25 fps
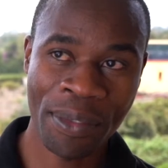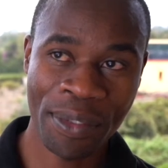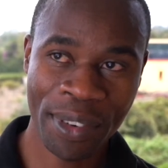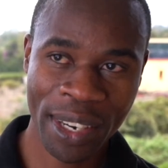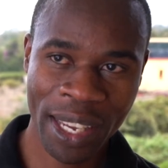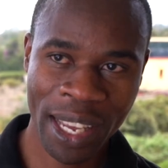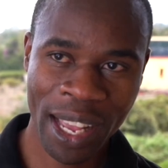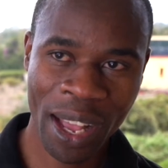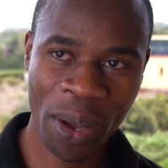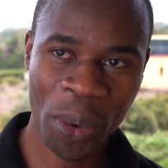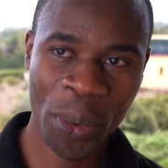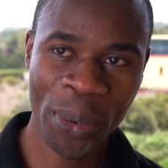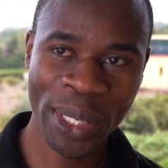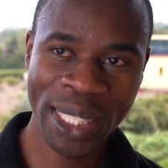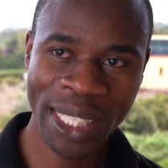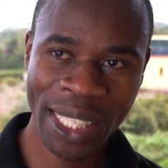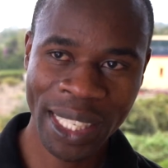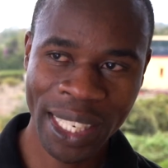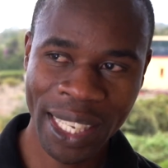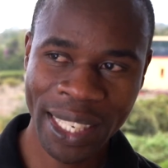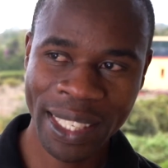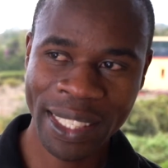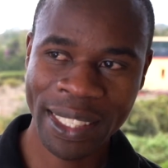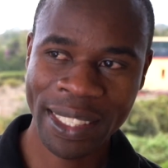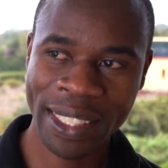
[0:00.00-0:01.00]
Africa
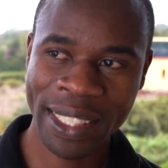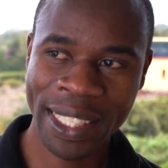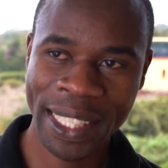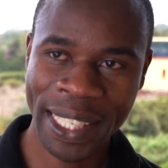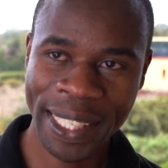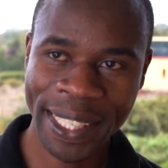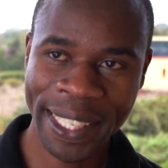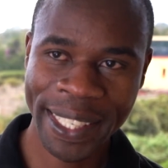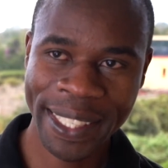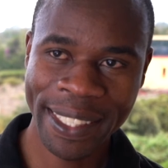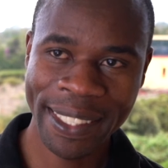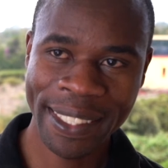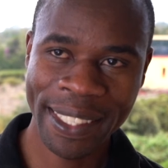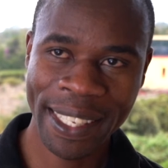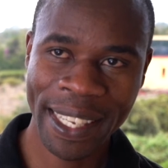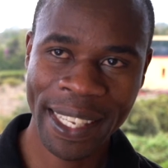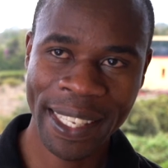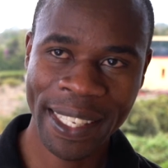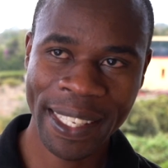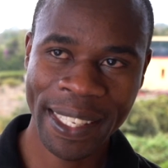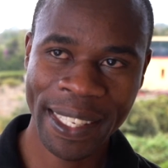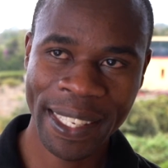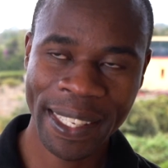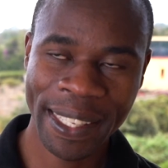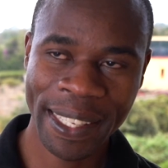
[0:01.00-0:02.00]
continent really needs
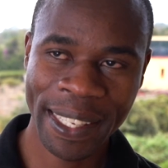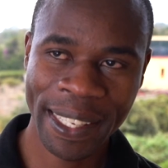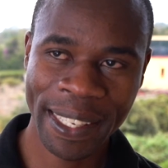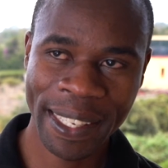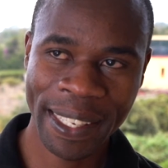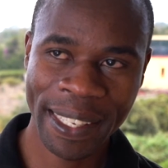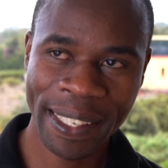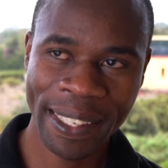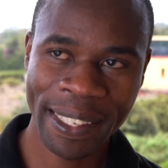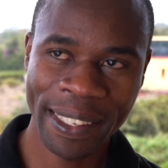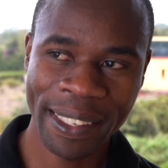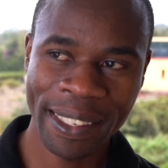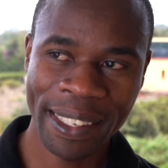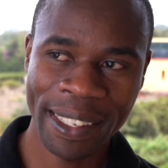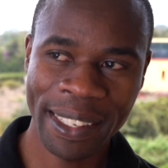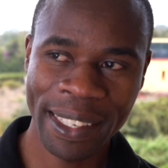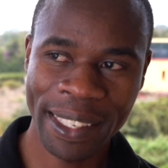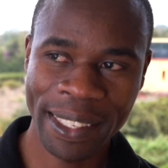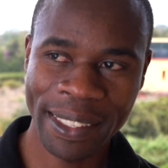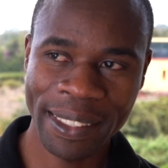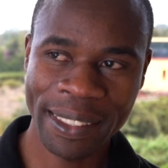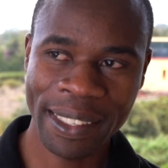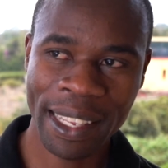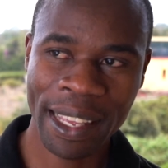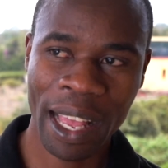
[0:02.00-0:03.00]

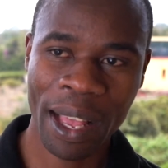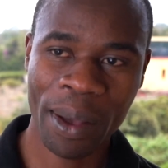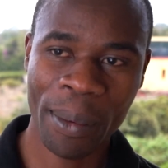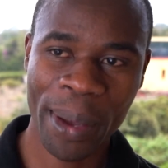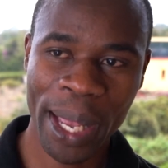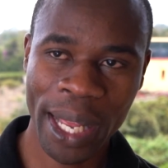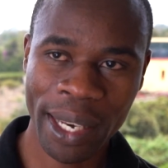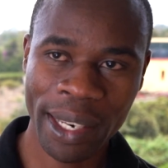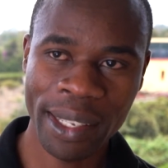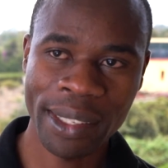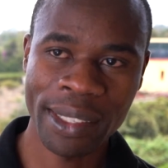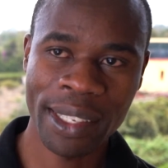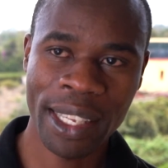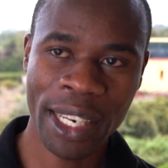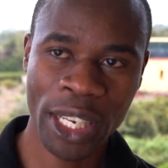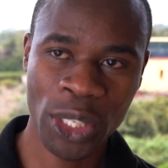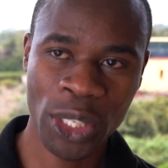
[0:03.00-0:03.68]
this awareness